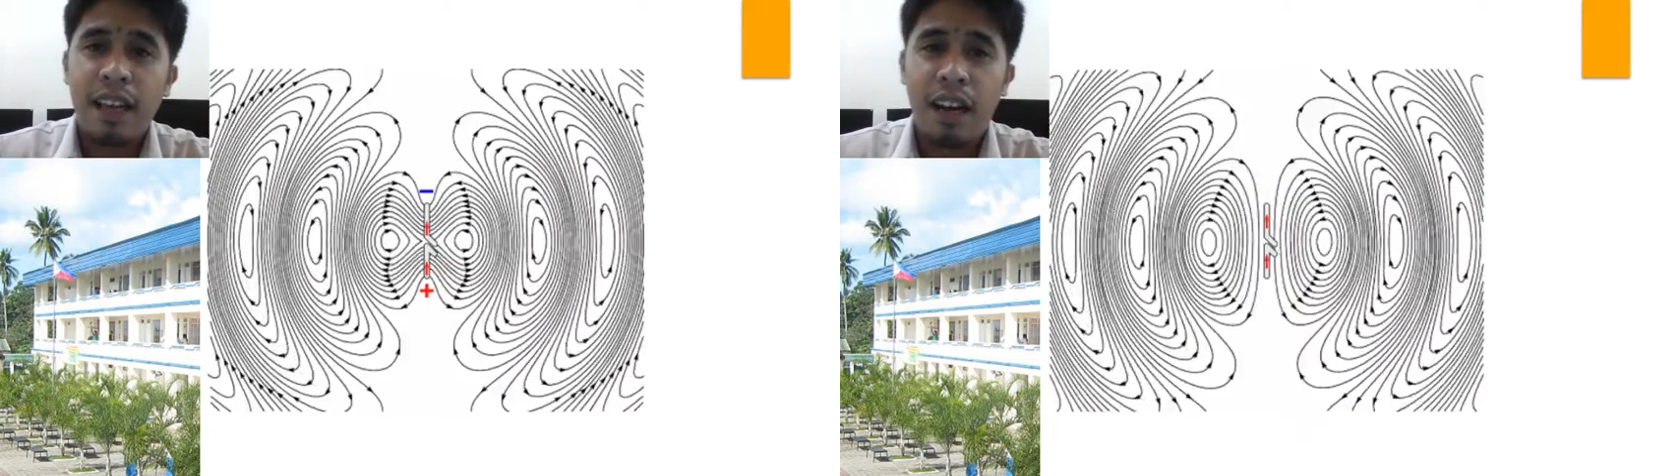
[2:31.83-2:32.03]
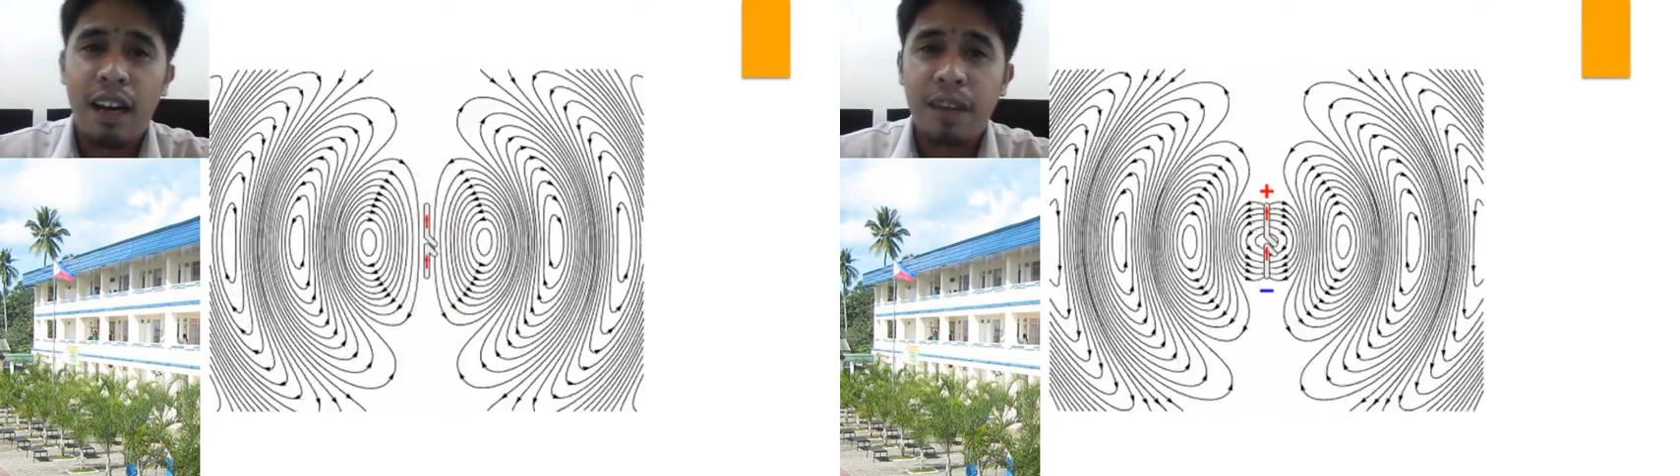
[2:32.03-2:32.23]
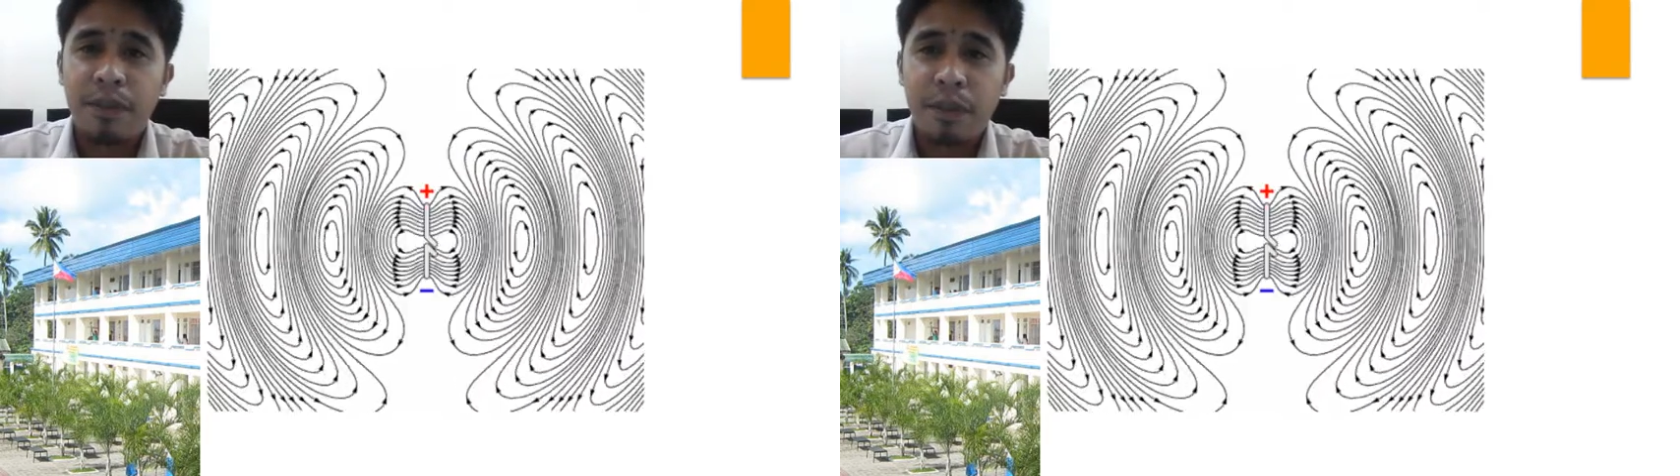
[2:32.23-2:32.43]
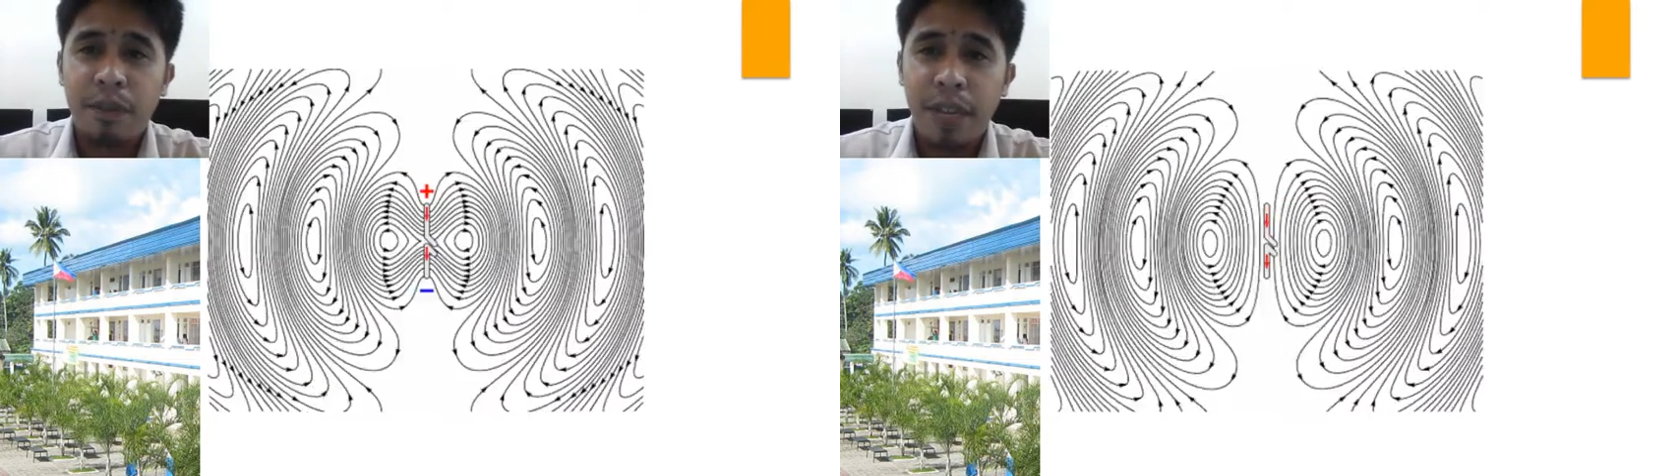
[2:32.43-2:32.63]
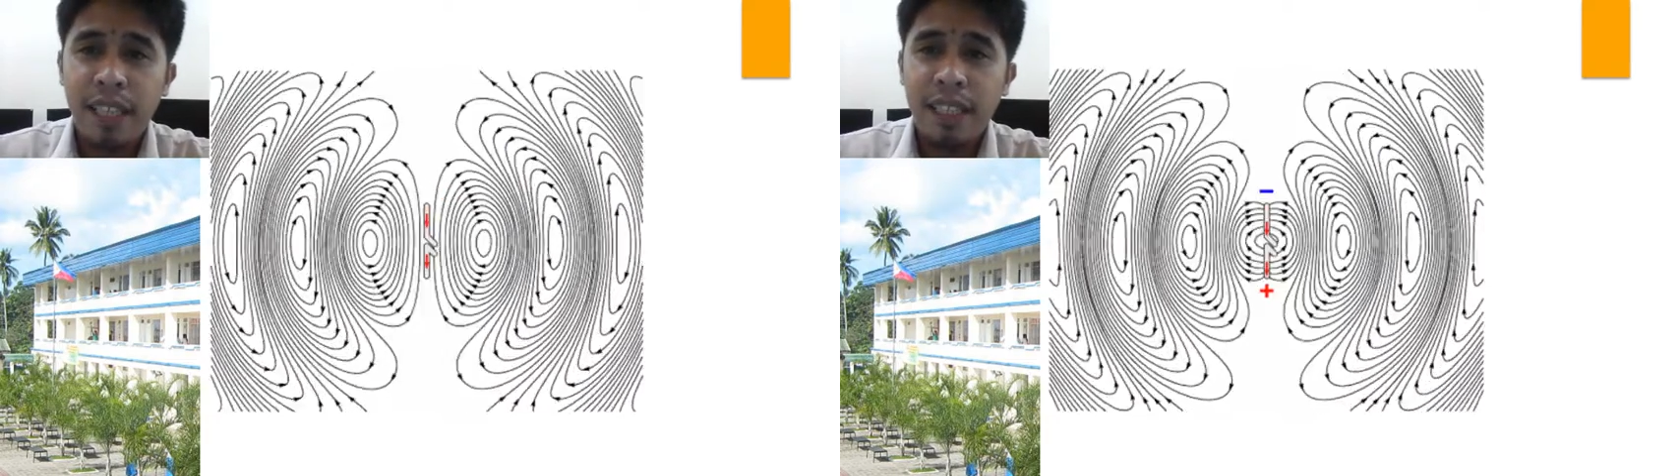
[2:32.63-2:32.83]
of
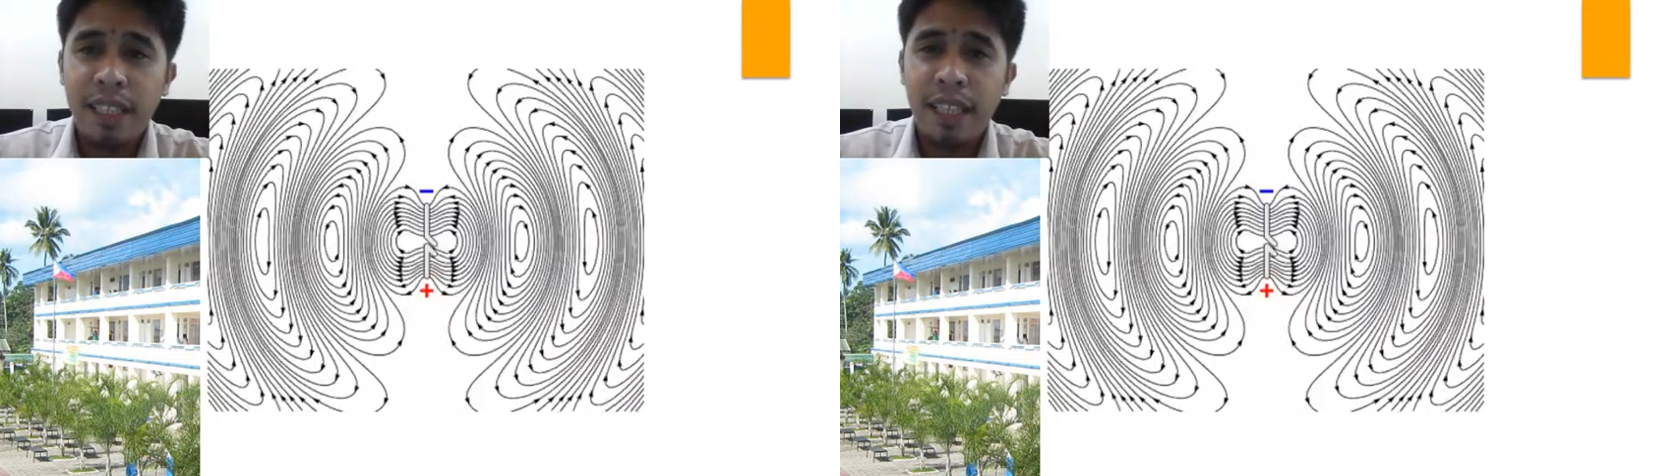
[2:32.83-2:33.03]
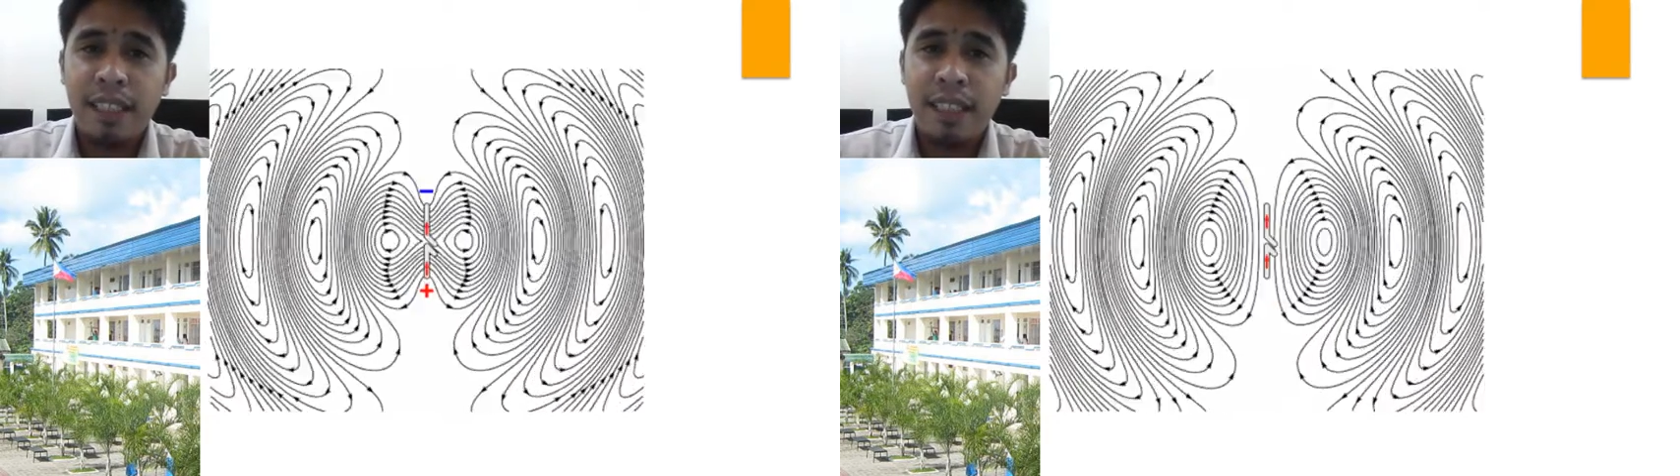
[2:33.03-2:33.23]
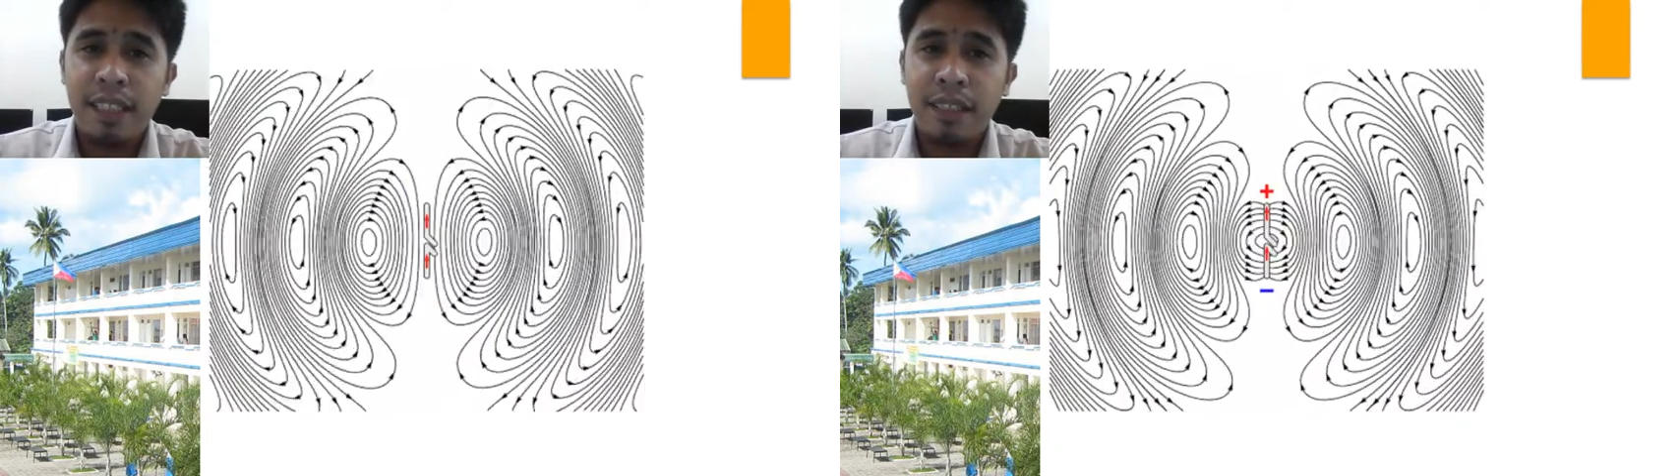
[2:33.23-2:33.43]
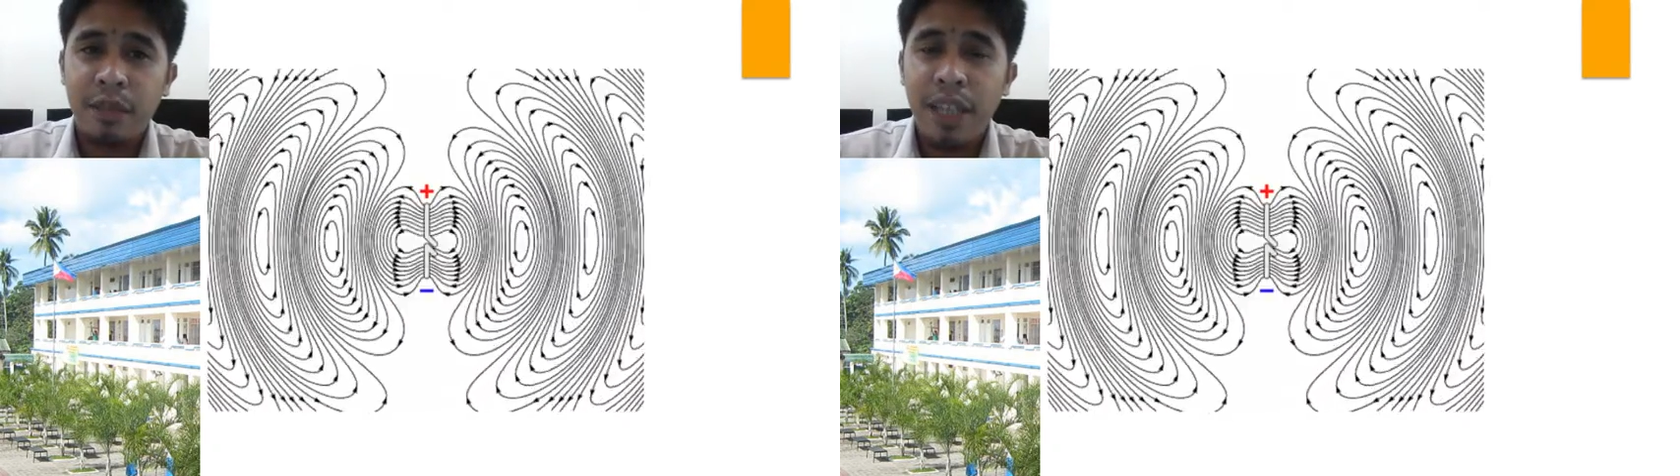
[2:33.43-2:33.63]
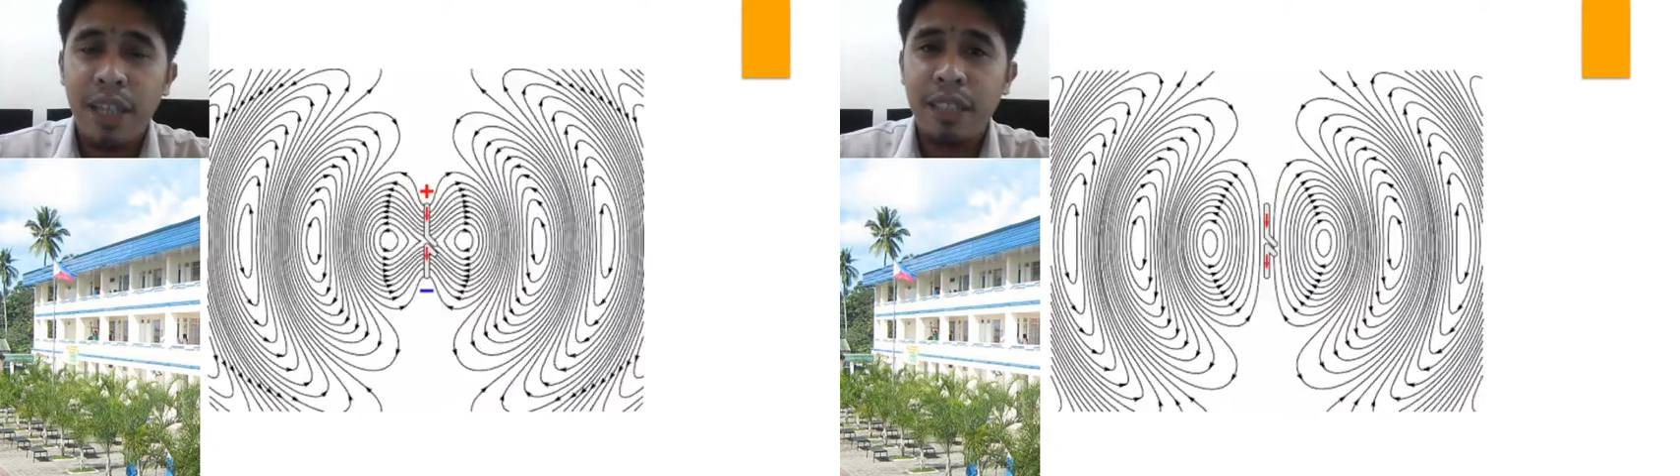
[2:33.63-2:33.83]
radiating
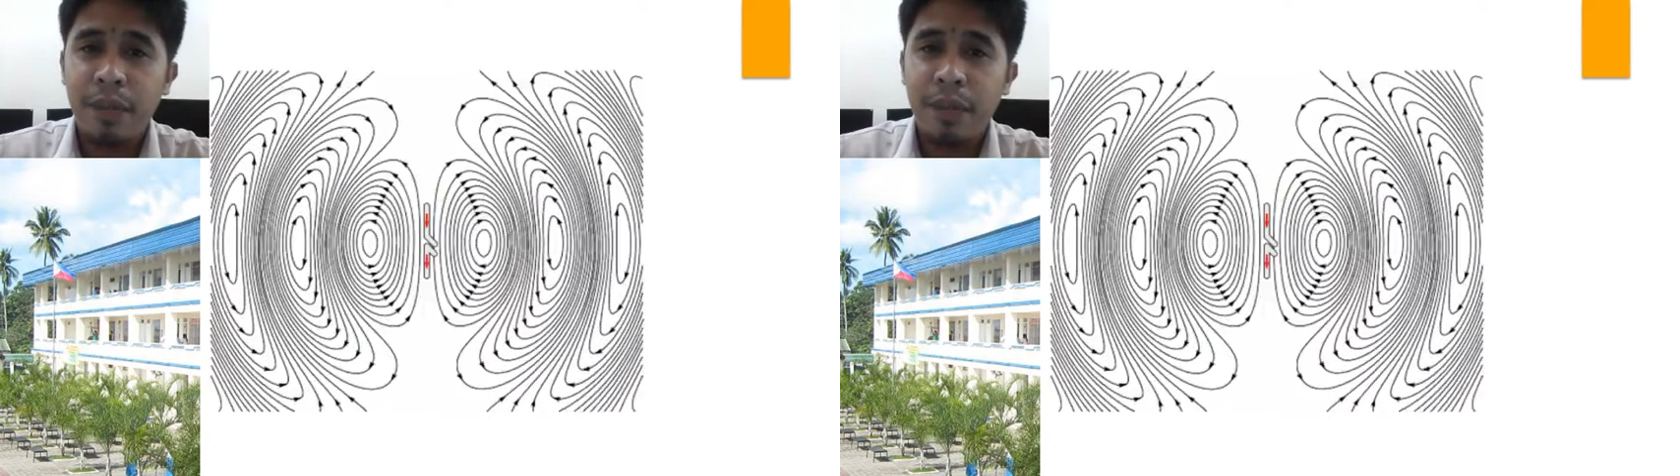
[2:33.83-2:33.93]
radio